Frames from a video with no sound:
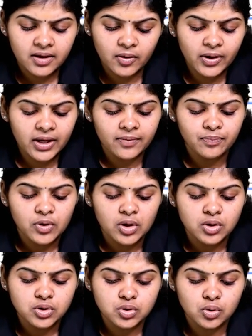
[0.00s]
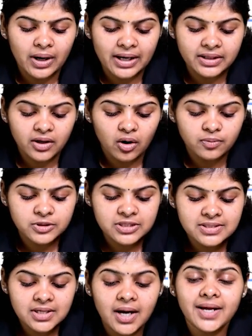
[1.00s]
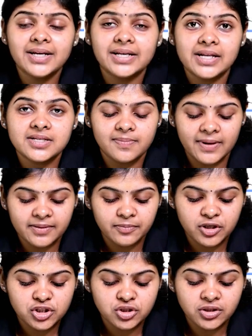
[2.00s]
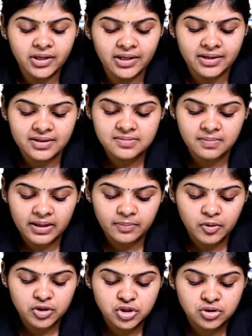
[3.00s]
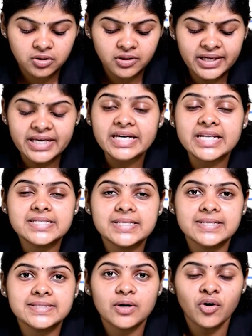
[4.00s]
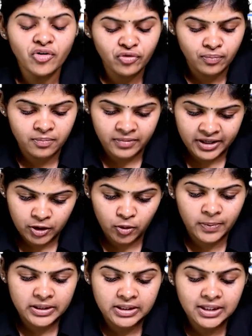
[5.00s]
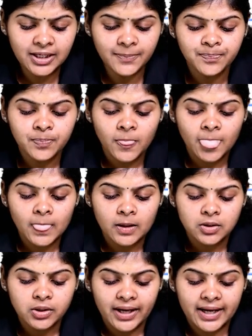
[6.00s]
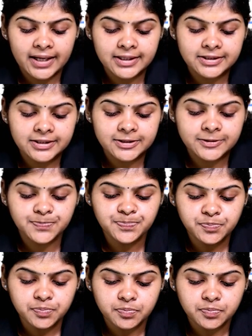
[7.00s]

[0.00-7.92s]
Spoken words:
Okay. So other options are increased blood pressure, decreased blood pressure, increased risk of myopathy. And the